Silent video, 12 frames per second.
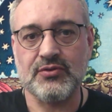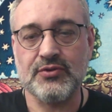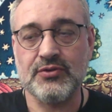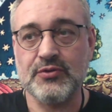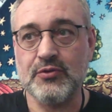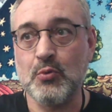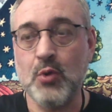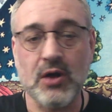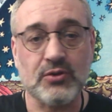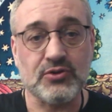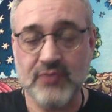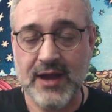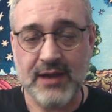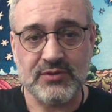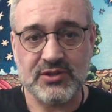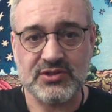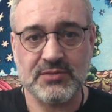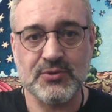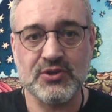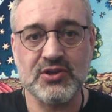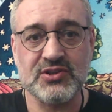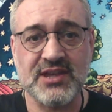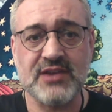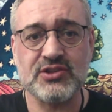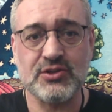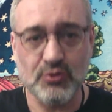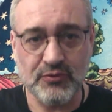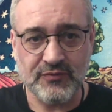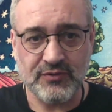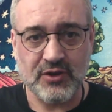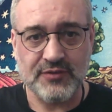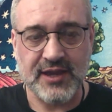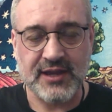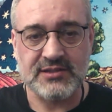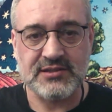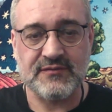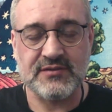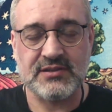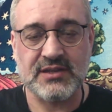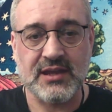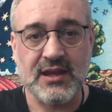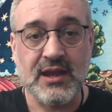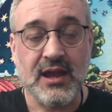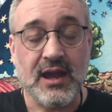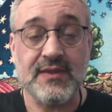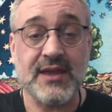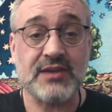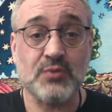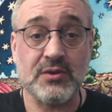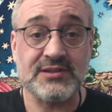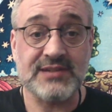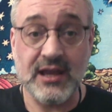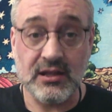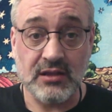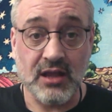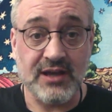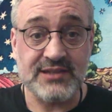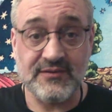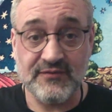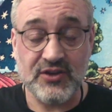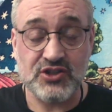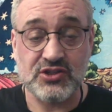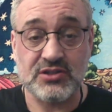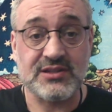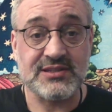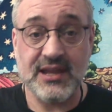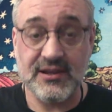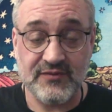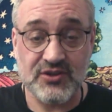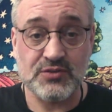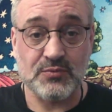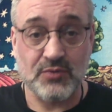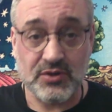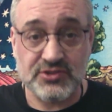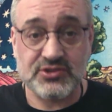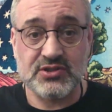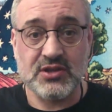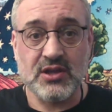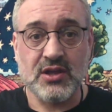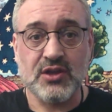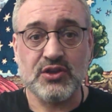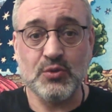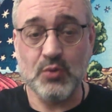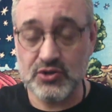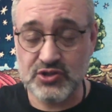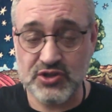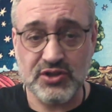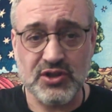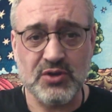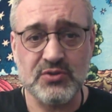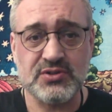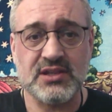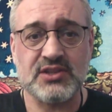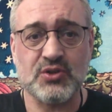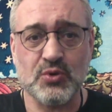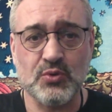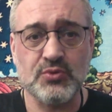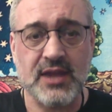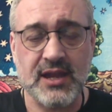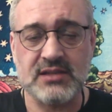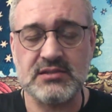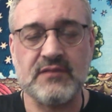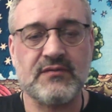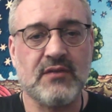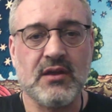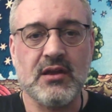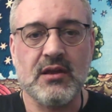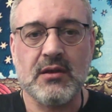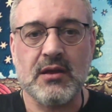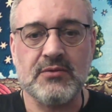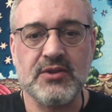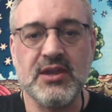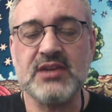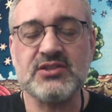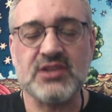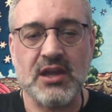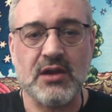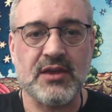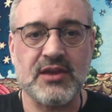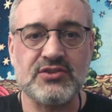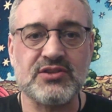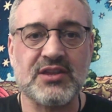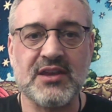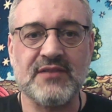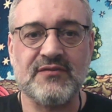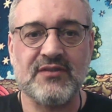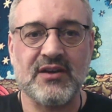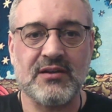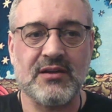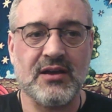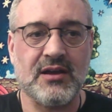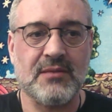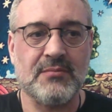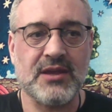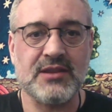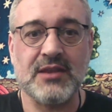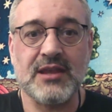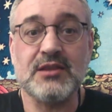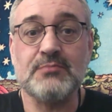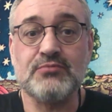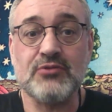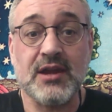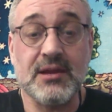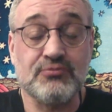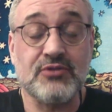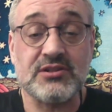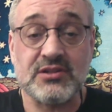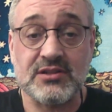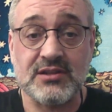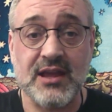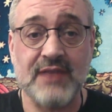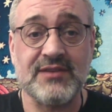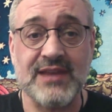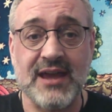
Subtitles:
the world around us, because there's an awful lot of negativity, and that's what the tell lies in vision. The television wants you watch the news and it's all negative. years ago they used to give in Britain every now and